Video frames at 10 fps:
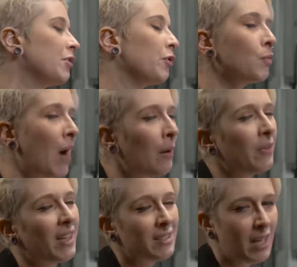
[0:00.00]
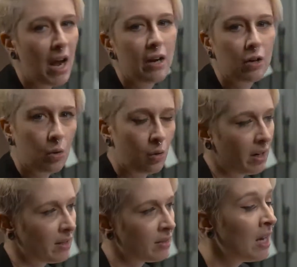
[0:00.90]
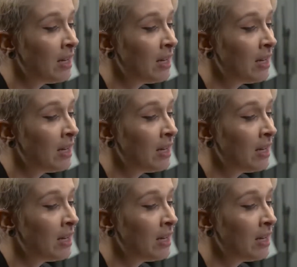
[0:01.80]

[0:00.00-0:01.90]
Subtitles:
throughout the entire chorus.